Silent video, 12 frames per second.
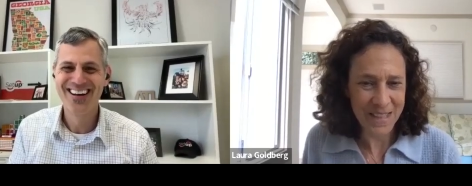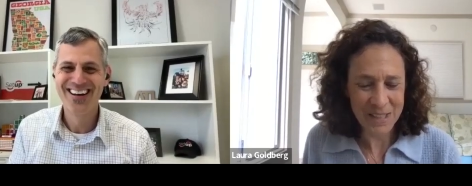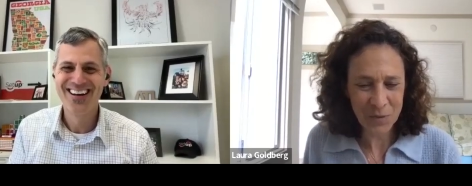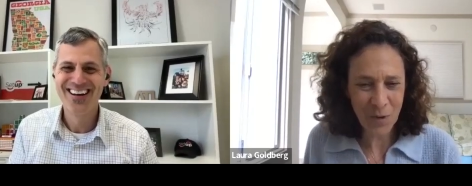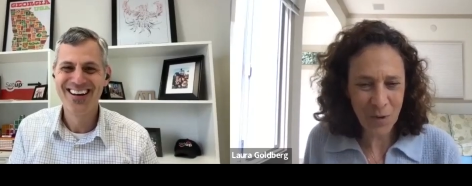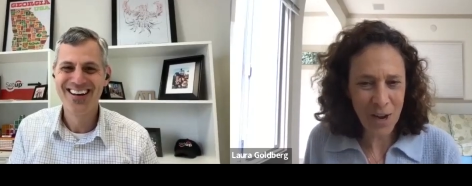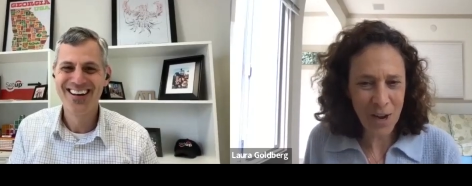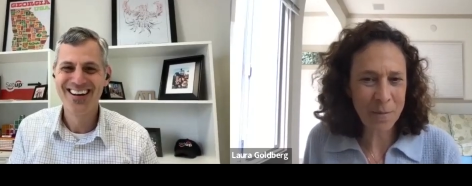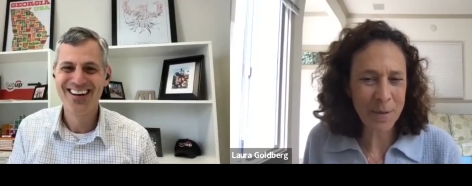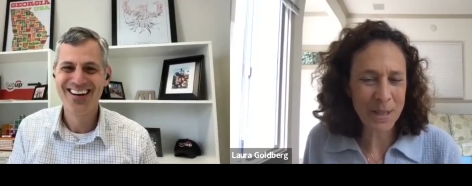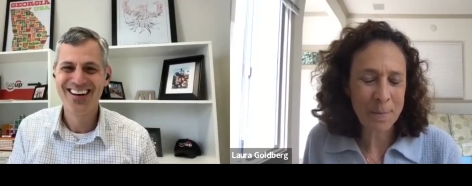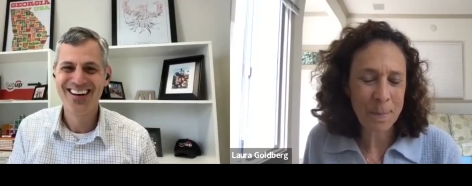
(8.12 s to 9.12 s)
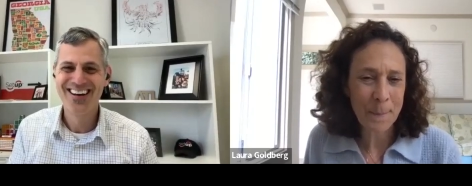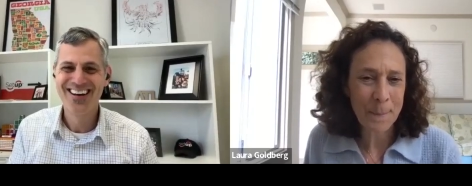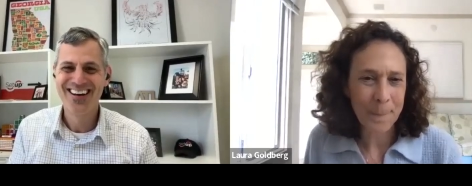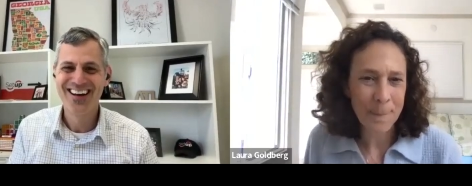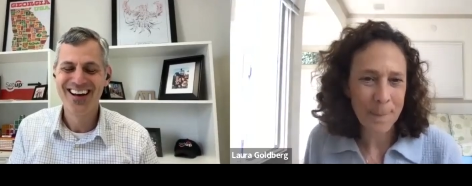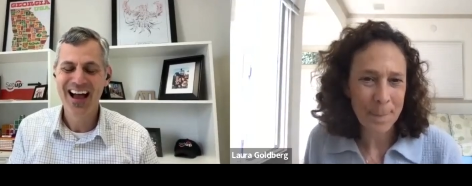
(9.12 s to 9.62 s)
Speaker 1: Thanks for having me.
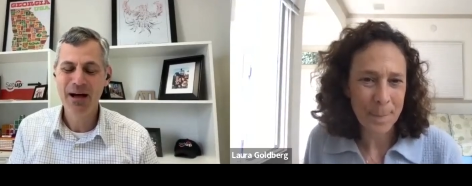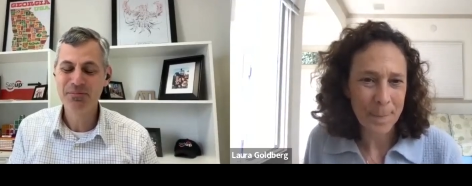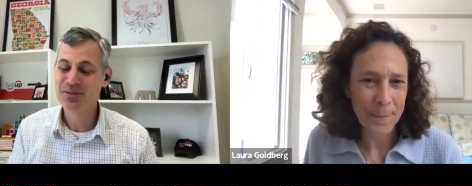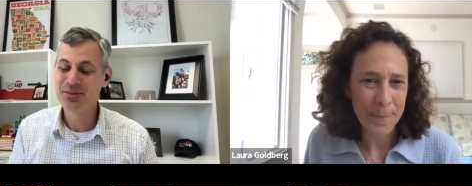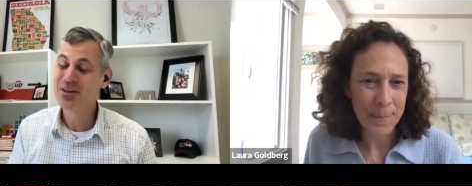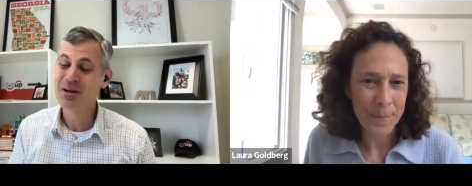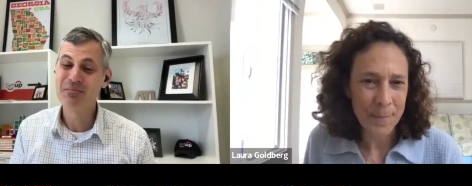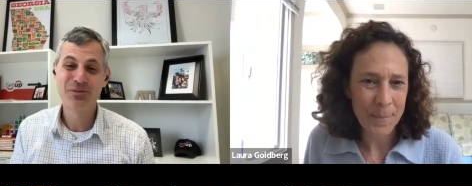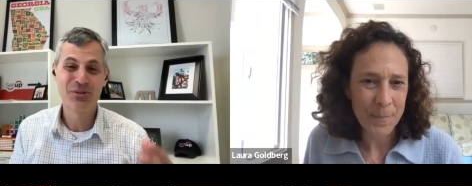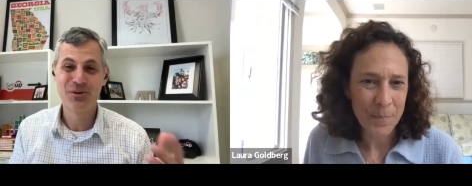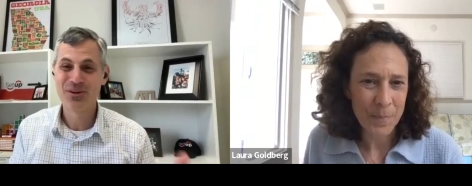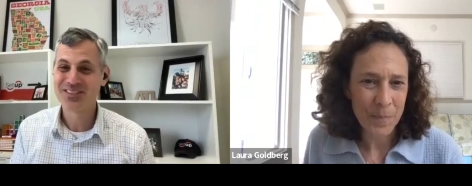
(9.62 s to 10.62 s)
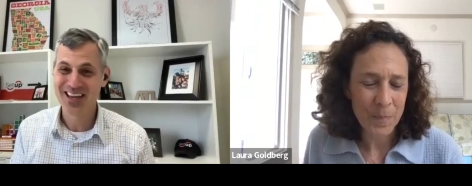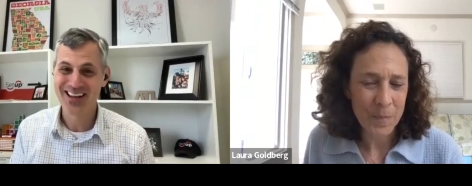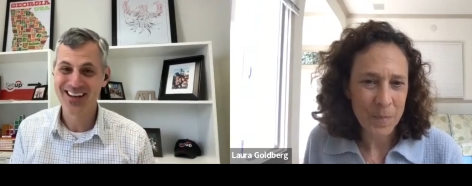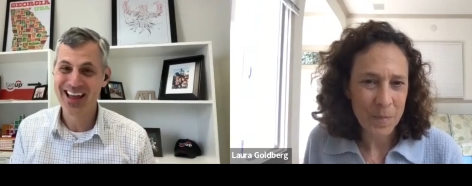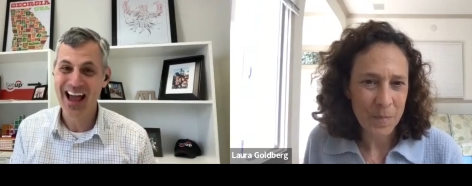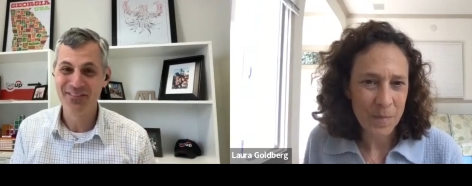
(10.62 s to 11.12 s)
Speaker 2: Absolutely. I'm so
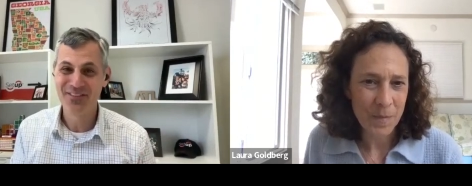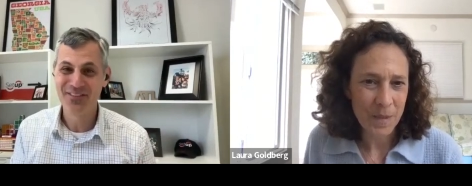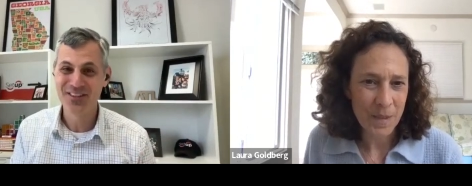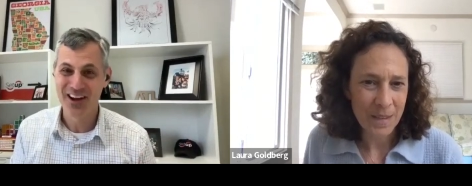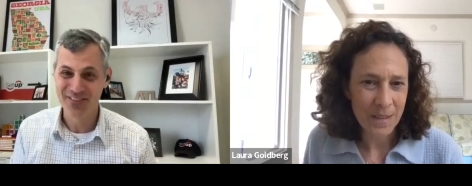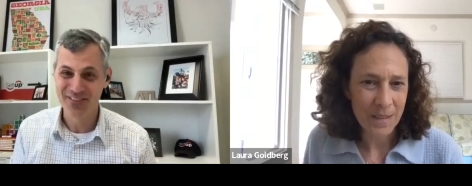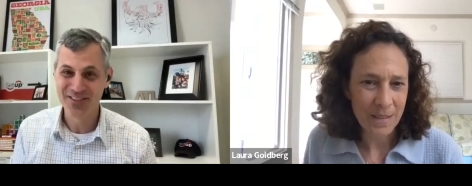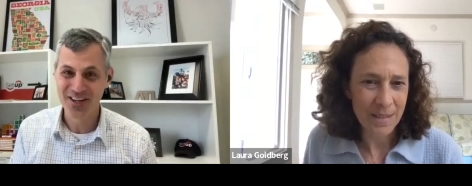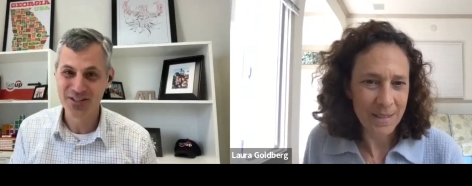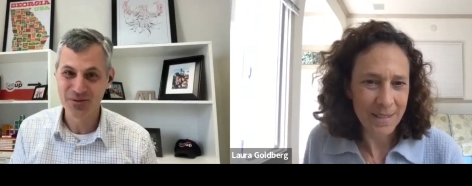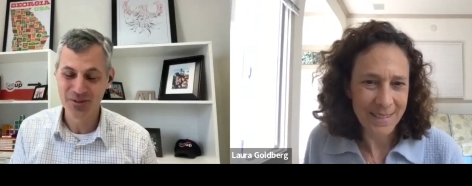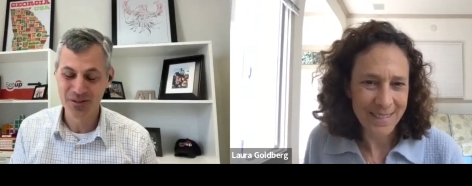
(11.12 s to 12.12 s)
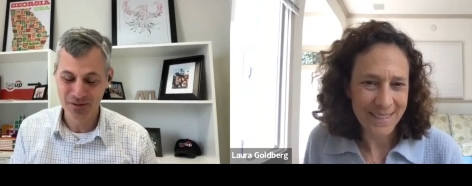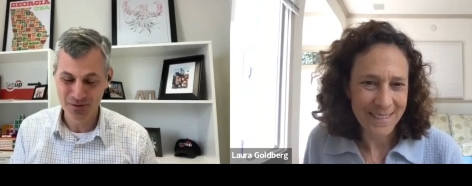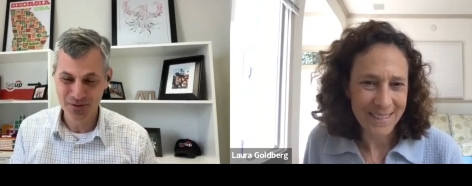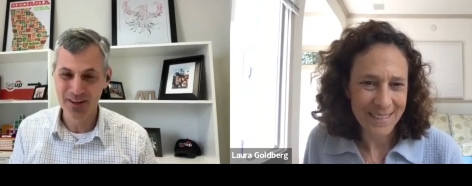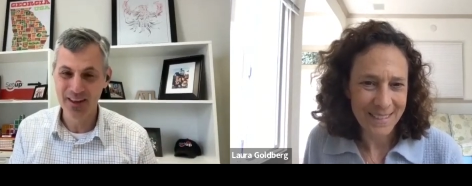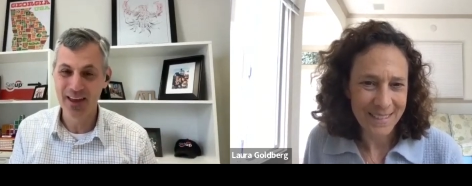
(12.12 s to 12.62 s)
excited to have this conversation with
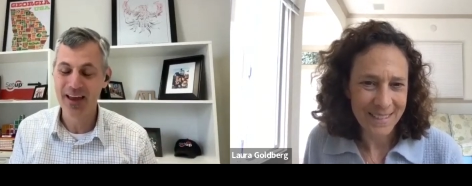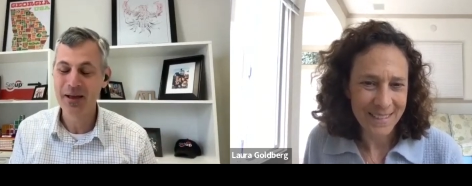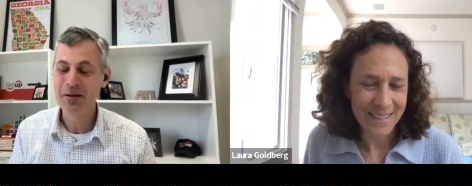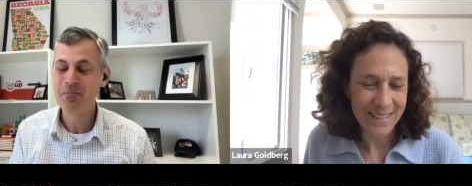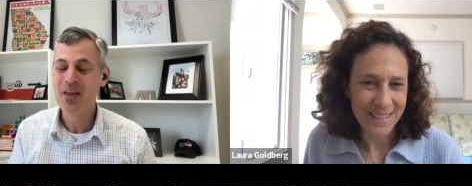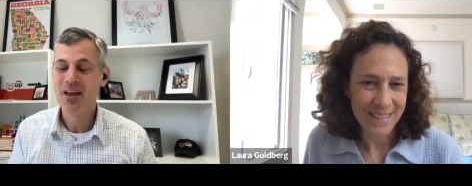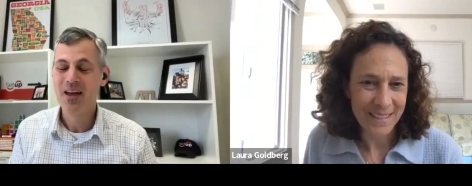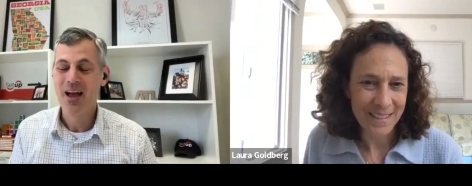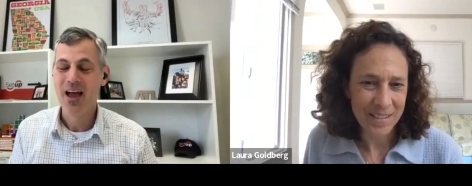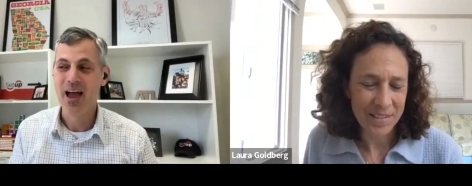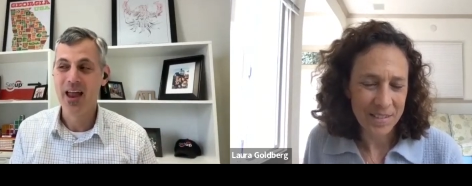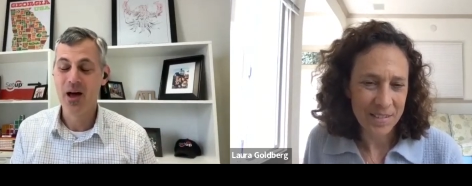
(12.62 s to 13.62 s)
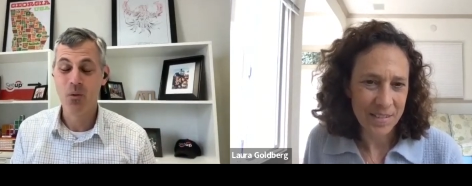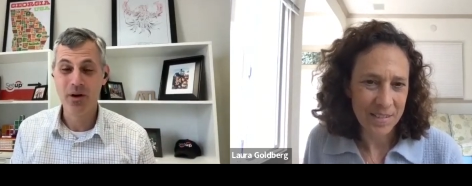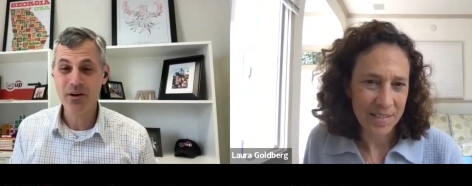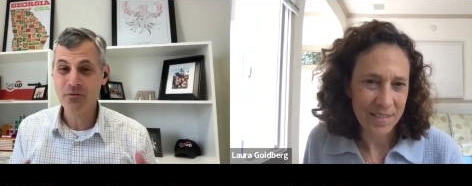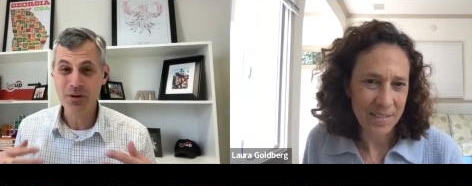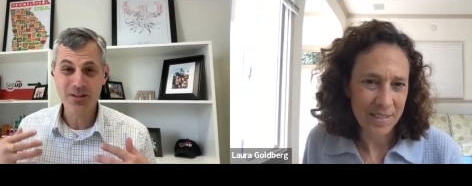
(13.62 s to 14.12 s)
you today. And I
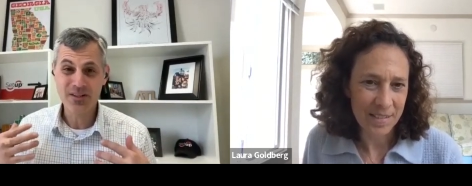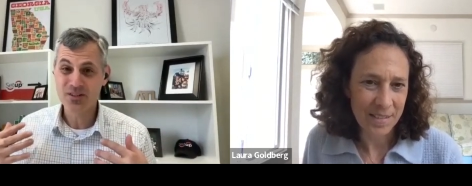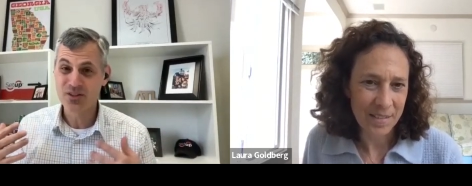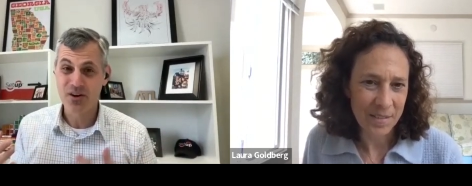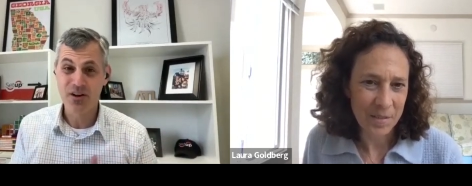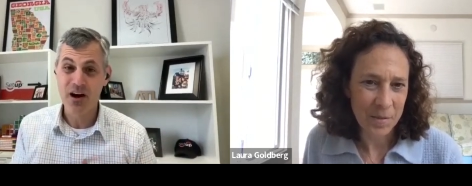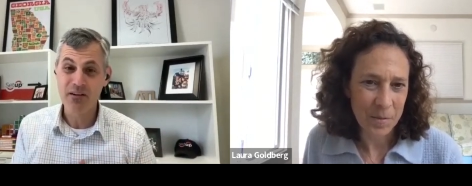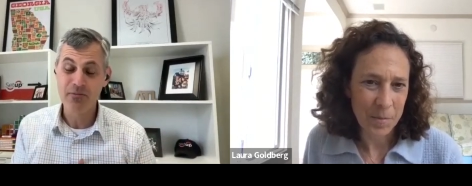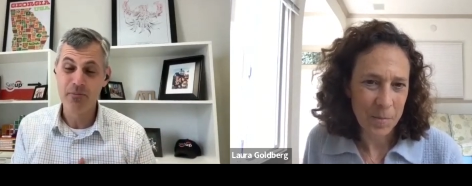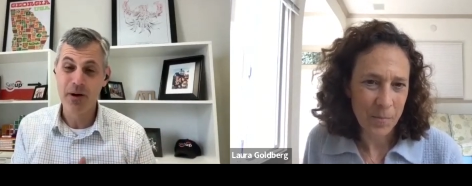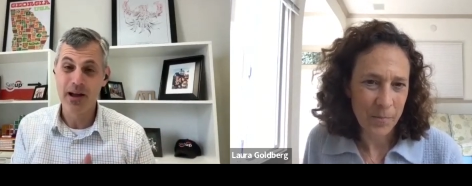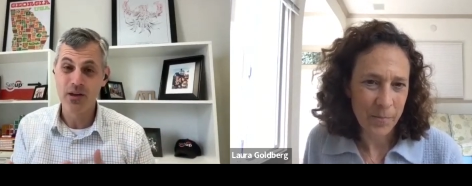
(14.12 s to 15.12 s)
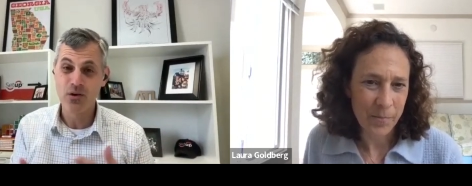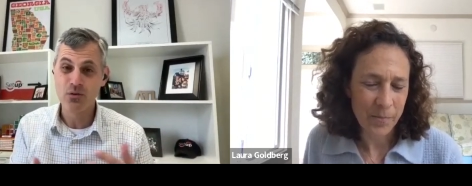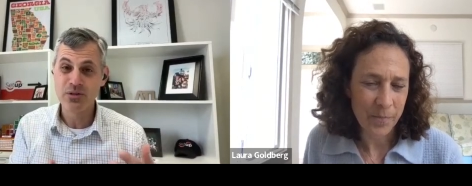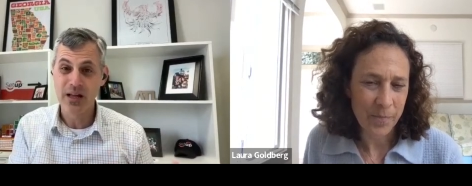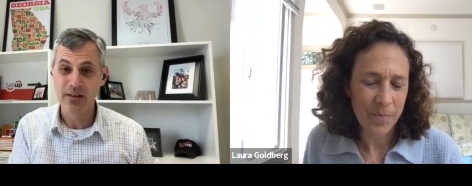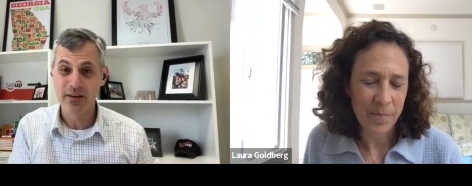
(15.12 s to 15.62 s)
wonder if we could just start off by you